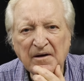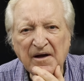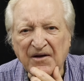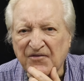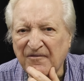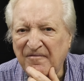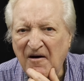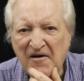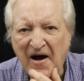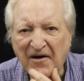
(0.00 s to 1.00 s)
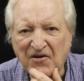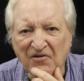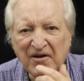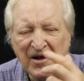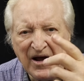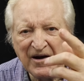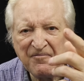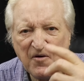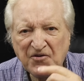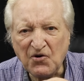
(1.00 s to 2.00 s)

It's very accurate. And if we're